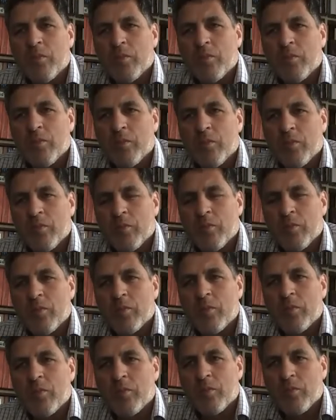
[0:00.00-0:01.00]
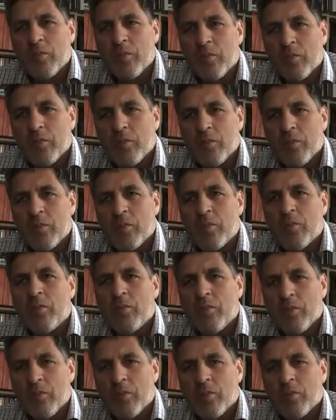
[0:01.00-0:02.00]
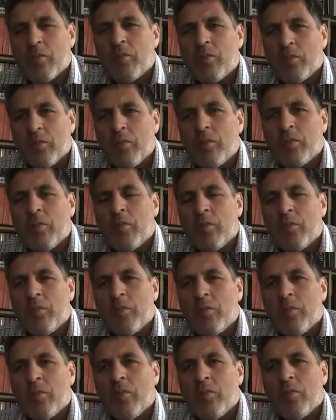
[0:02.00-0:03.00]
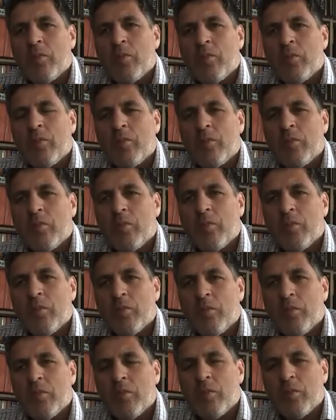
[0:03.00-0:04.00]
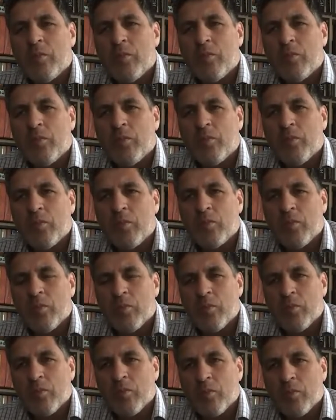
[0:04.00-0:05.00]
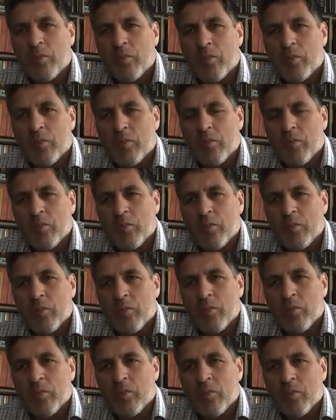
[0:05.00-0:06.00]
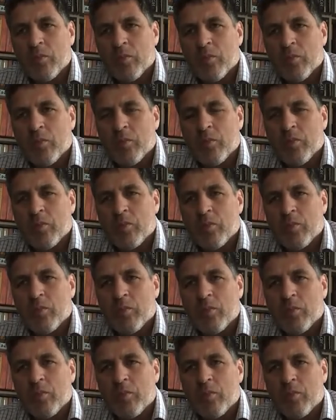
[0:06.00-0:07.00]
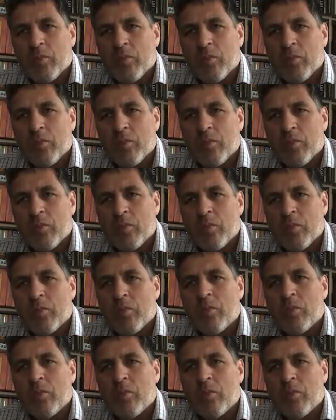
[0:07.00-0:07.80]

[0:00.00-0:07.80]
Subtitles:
No words are spoken by the person on screen.